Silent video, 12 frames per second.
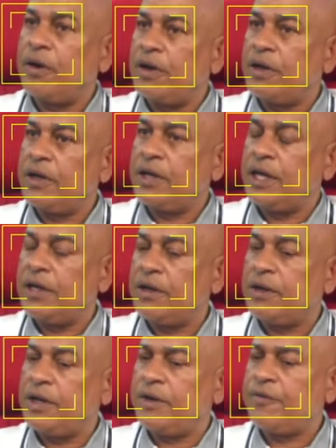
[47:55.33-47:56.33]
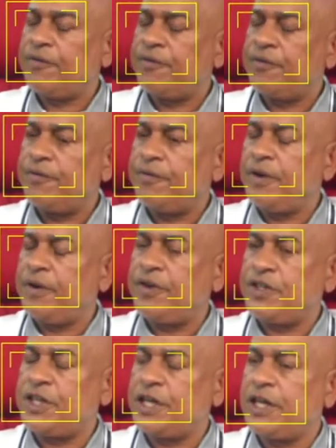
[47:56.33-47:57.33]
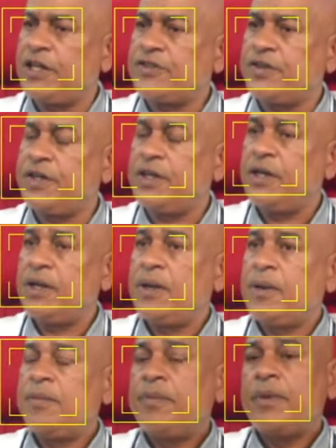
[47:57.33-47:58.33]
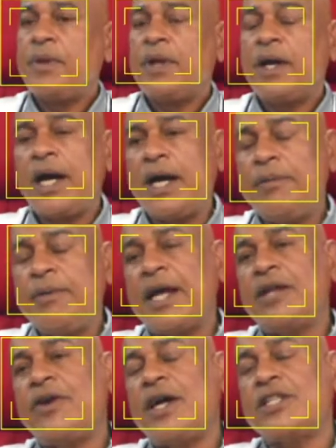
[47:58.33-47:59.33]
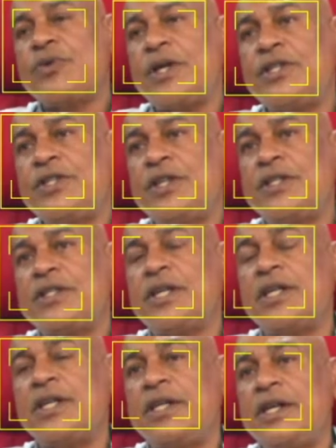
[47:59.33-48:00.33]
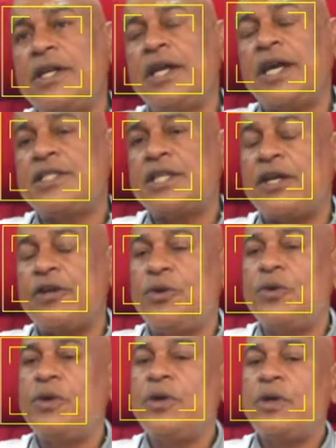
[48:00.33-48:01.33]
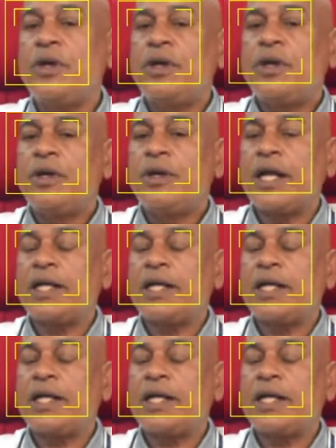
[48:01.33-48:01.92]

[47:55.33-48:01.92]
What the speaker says: in the fishing industry, I began to ask questions, and hence I know that